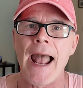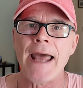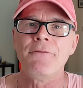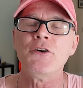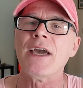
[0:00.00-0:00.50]

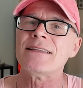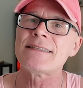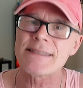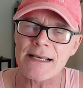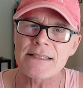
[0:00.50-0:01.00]
And if you get
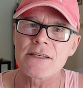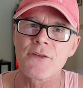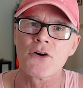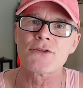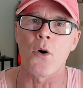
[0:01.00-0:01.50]
6 of
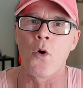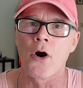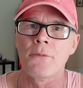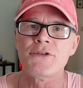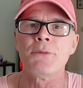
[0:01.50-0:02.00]
those
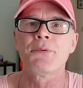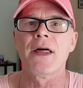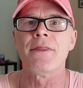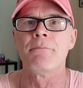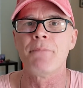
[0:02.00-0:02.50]
orbs, you
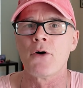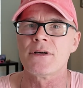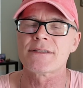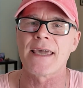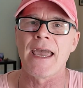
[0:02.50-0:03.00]
play the
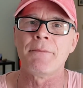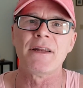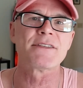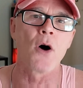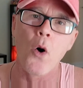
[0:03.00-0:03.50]
bonus game,
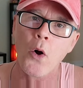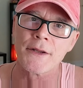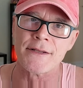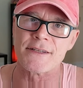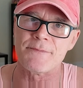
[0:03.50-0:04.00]
and it's a
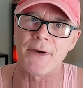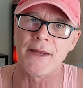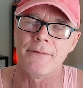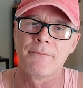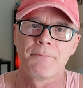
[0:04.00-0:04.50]
hold and
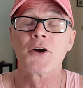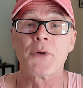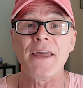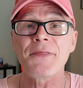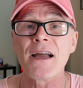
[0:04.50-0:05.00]
spin. The
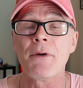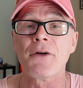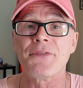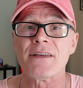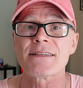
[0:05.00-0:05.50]
great thing
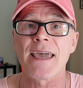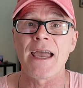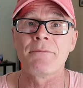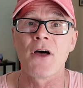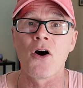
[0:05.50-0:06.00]
about this
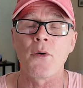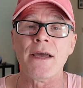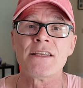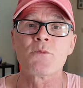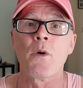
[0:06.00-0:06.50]
game, though,
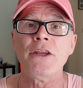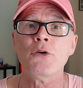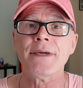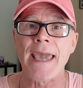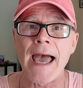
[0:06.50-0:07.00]
is when
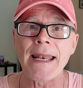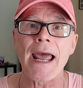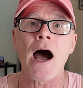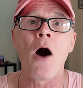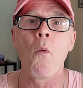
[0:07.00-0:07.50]
you
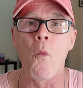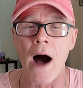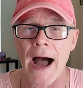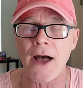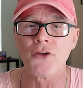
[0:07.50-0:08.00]
get a
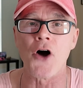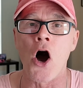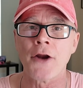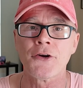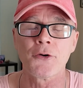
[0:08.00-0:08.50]
wild
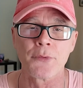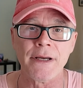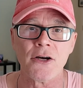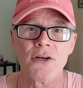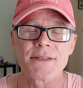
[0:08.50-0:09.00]
on your
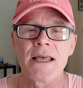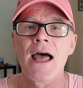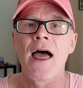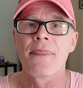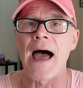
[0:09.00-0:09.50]
reels,
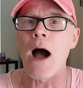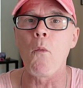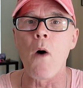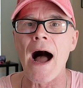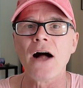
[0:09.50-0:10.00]

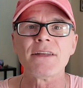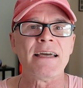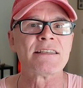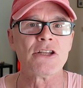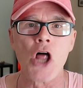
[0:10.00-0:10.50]
that
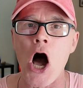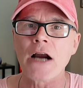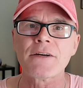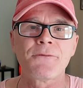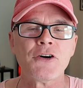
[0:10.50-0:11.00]
wild is
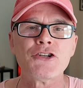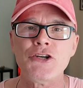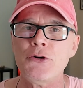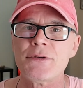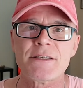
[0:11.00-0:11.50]
locked for
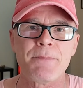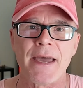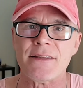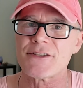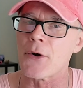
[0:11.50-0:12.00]
2
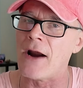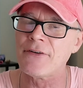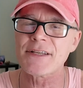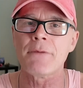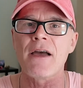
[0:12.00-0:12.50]
spins. So
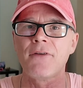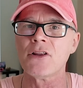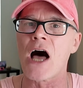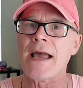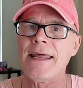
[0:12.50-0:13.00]
every time you have a
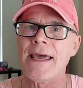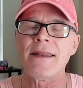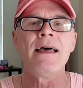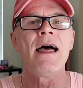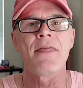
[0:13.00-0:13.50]
line
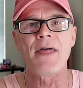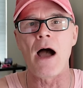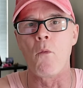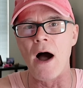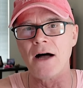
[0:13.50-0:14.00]
hit,
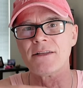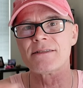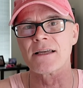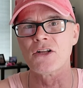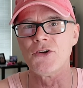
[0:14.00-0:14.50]
that wild
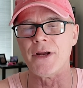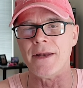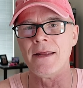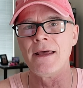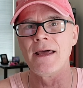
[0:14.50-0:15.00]
is
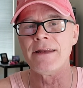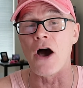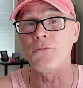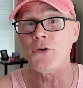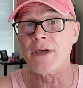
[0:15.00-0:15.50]
included.
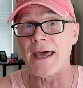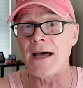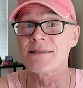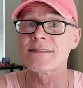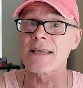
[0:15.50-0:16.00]
Now, if you get
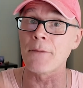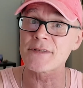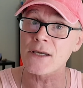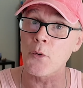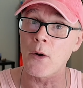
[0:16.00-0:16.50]
a
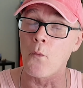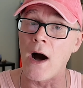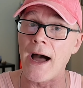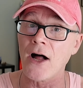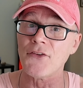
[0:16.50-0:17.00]
subsequent
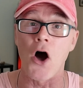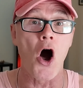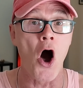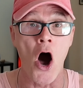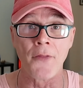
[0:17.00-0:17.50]
wild
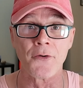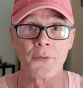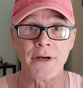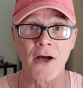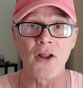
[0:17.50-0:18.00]
on the
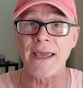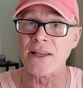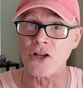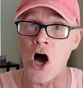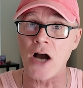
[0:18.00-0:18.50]
reel,
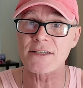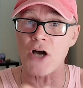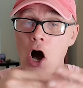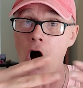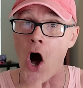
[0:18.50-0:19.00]
it
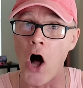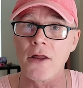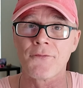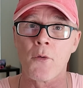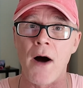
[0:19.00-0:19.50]
locks
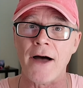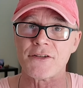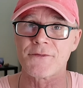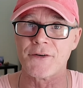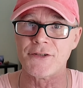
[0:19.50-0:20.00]
all of the
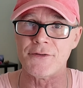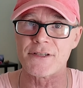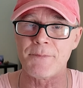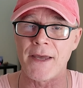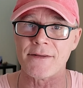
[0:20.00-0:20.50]
wilds for 2
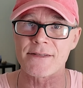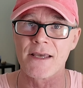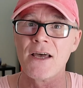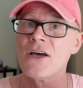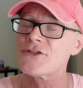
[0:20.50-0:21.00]
spins.